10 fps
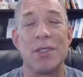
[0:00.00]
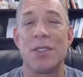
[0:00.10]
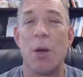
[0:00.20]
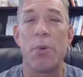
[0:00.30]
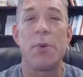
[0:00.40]
And
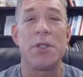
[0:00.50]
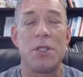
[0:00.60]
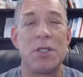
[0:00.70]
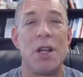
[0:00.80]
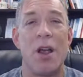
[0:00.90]
supplements
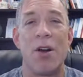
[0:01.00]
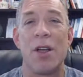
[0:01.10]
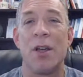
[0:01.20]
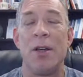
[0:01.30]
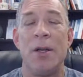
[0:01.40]
is an
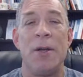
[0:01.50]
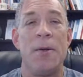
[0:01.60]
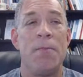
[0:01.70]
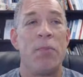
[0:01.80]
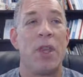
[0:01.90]
area
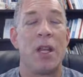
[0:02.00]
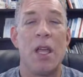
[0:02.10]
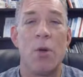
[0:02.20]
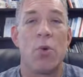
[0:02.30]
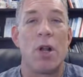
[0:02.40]
that,
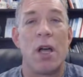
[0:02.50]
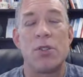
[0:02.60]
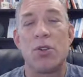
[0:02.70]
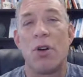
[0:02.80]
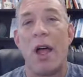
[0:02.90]
again, we're not
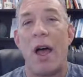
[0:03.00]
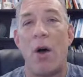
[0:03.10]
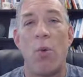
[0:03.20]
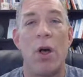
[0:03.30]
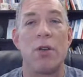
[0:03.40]
sure
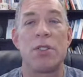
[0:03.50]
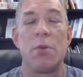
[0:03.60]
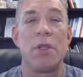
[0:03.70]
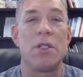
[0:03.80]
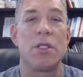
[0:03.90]
how well
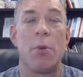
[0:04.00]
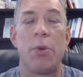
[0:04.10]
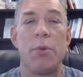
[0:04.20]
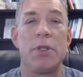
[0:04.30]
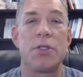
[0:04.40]
some of these
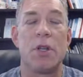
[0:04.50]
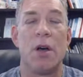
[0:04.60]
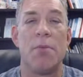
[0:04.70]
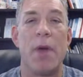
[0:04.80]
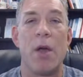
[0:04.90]
supplements
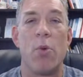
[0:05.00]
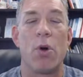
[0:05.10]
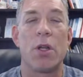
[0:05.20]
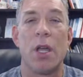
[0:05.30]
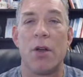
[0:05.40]
may
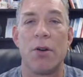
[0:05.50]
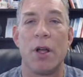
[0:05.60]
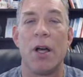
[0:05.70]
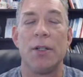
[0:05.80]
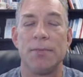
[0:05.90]
work yet or
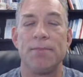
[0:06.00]
not.